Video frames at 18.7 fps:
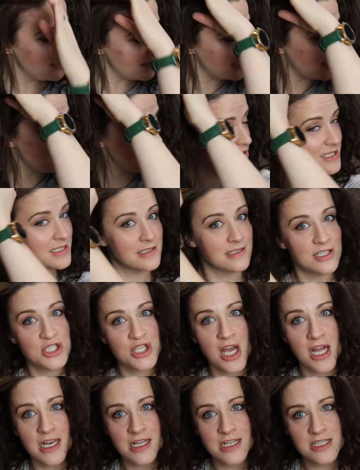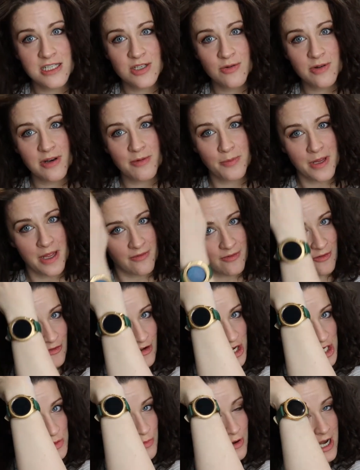Now this is a challenge, doing a bit of a
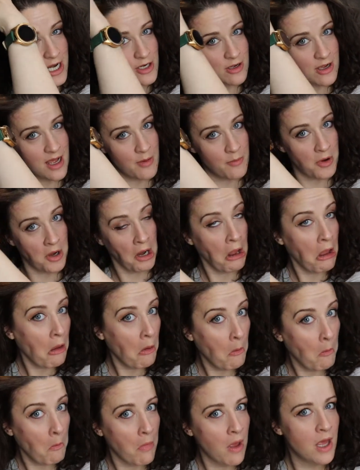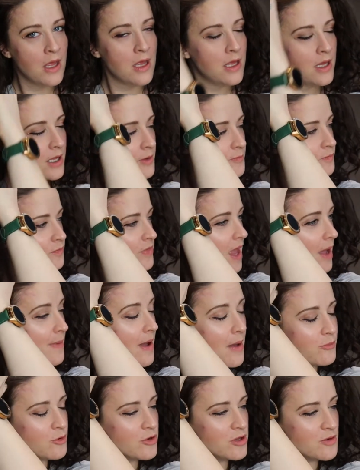French braid on camera. I'm
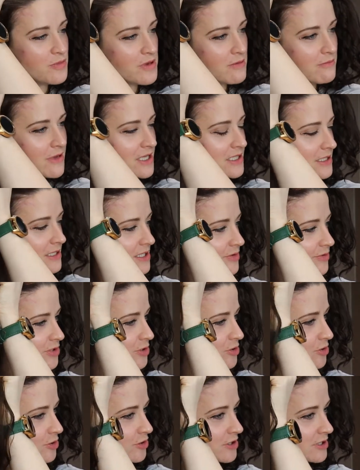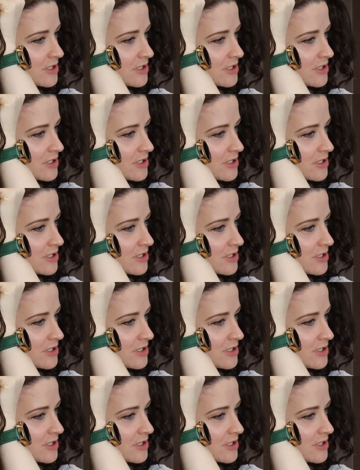happy with it being messy, so it's all good.